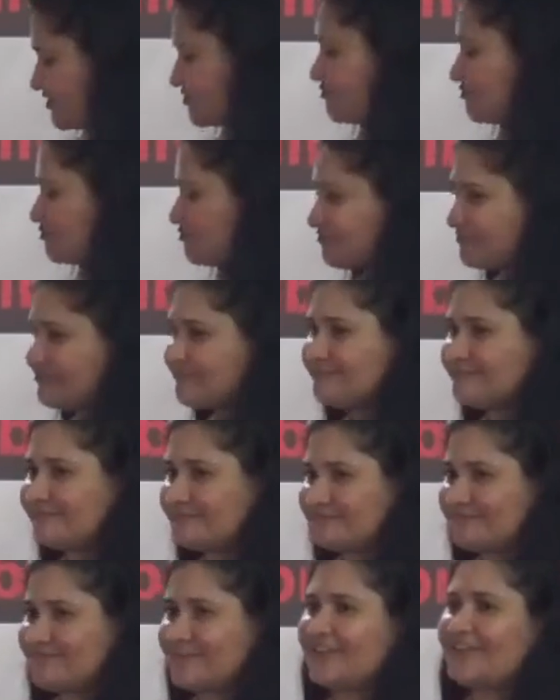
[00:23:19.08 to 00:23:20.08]
to
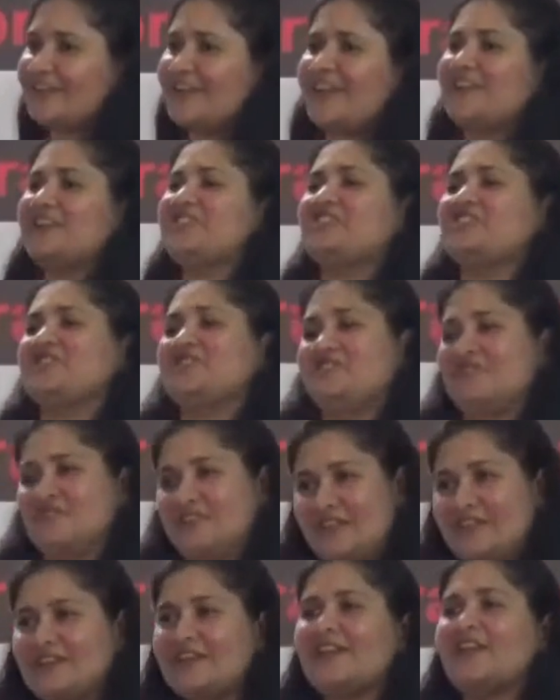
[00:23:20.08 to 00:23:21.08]
the connection,
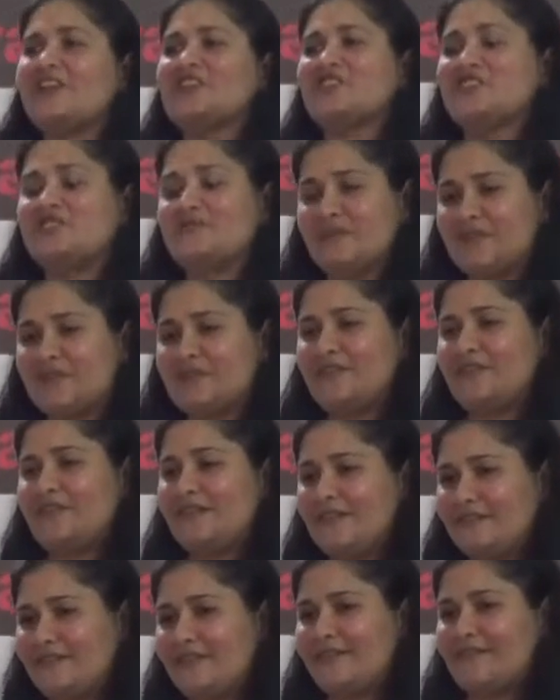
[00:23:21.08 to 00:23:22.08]
reconnection with the
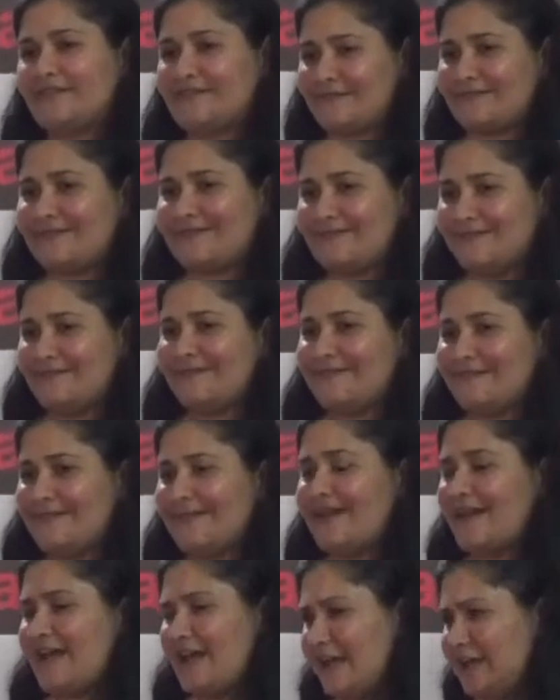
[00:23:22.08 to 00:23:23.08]
inner
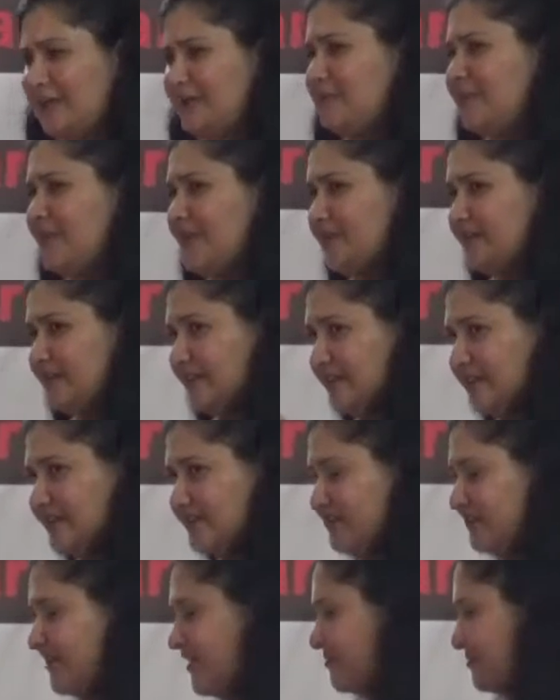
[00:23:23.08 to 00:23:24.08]
anima, the
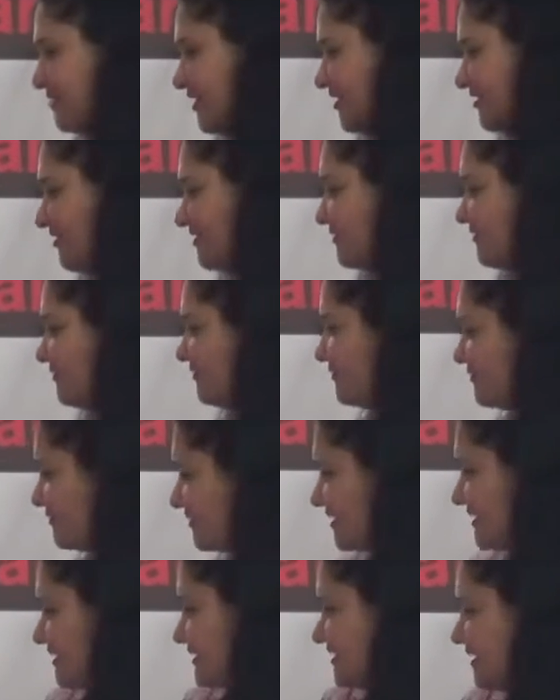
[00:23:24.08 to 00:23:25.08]
inner feminine,
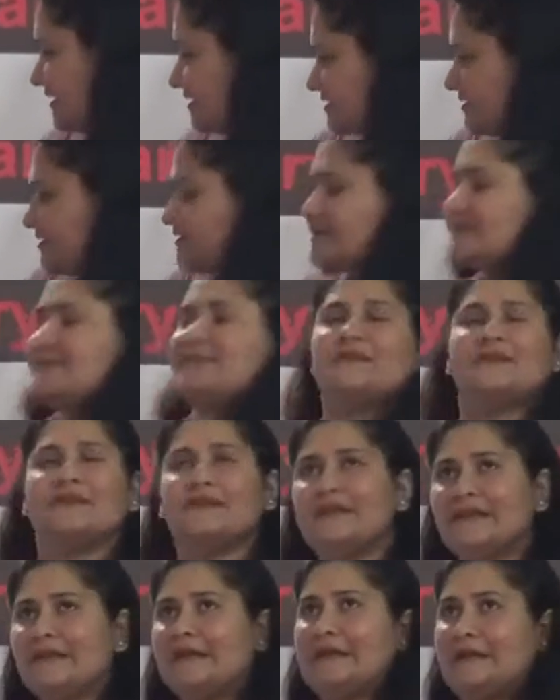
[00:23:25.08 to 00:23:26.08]
which says,
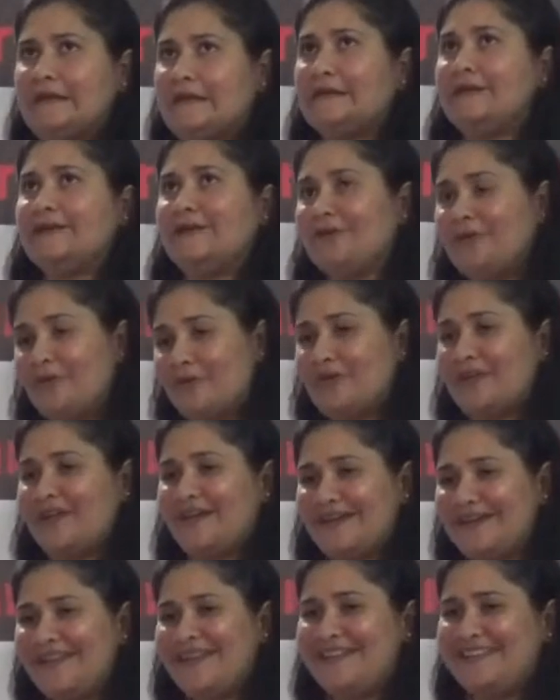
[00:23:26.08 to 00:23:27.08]

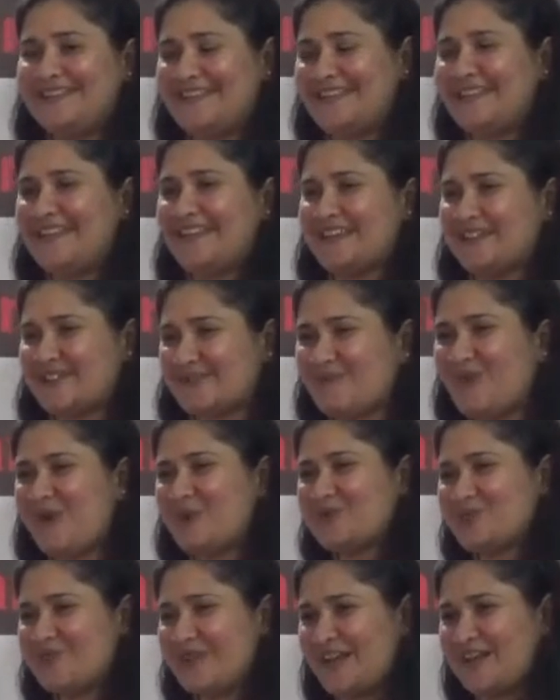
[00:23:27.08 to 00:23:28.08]
okay, there is
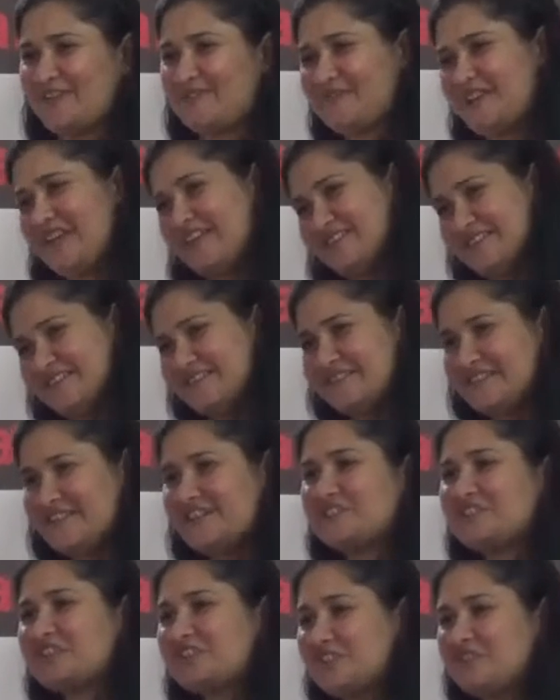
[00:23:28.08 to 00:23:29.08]
more to life than
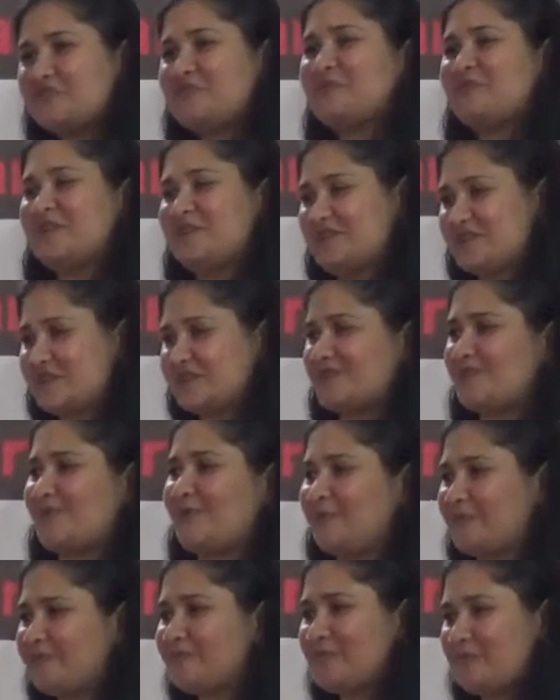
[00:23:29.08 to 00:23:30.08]
achievement,
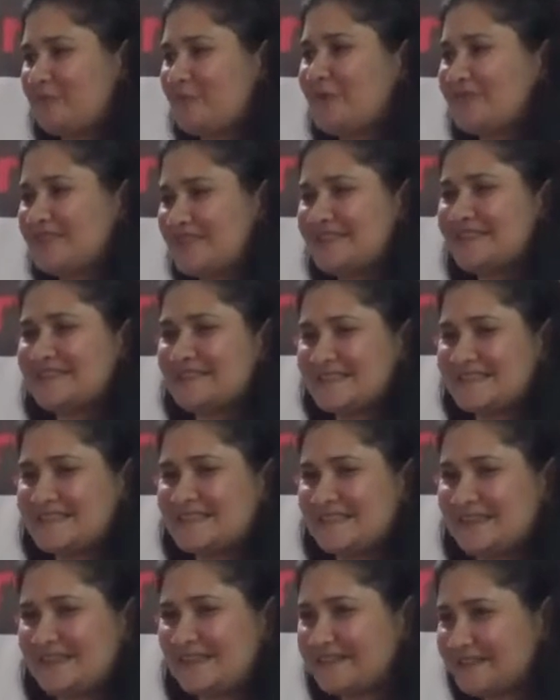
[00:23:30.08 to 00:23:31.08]
so what else is
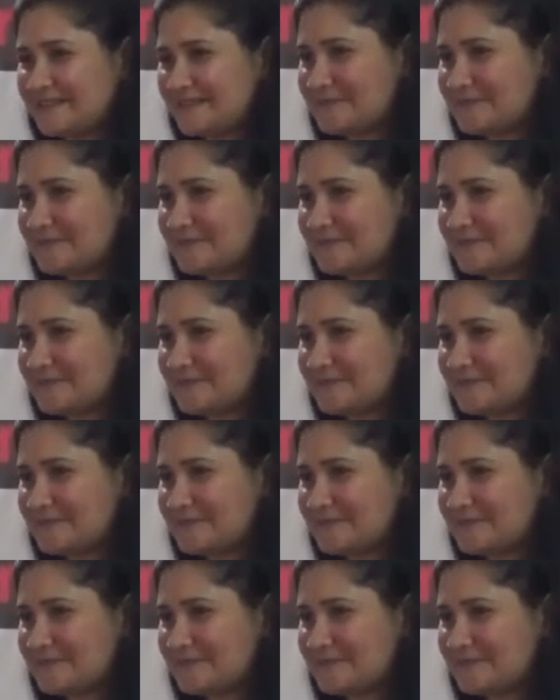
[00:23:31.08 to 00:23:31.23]
there?